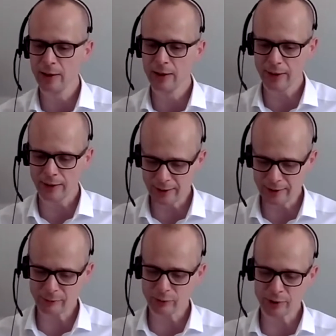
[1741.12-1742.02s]
that
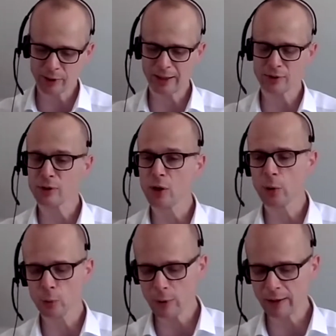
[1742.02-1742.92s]
negative return has no
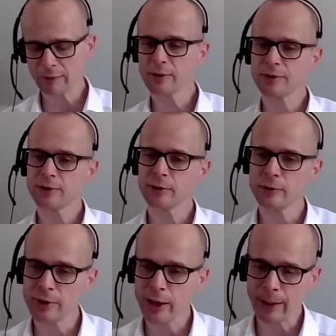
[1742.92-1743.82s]
relevance to
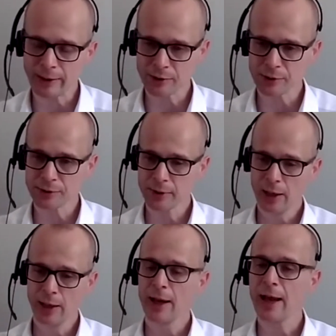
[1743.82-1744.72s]
that manager's
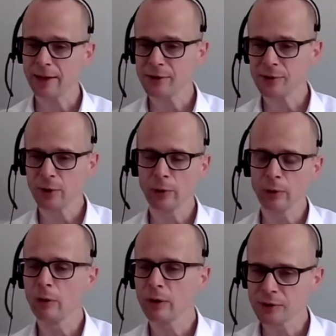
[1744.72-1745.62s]
edge on a
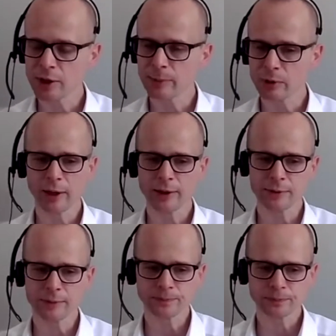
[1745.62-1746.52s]
longer term
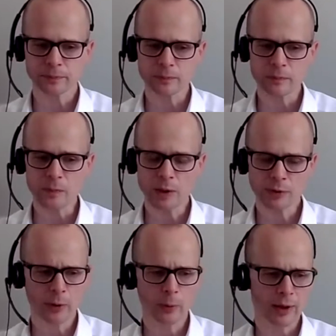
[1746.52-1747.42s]
horizon.
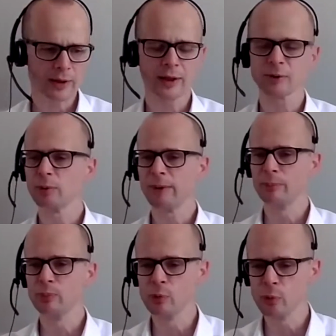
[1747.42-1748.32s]
So I think that's probably a
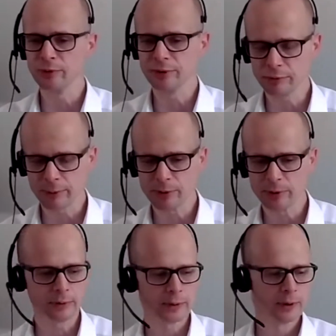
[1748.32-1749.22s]
broad
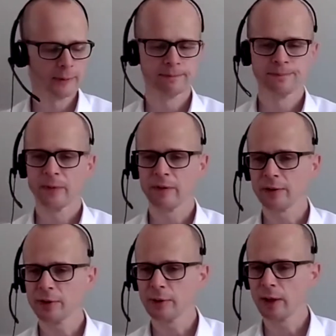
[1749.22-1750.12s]
description, if
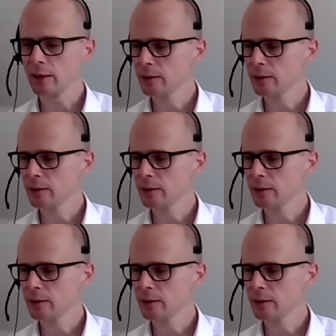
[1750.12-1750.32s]
that's okay.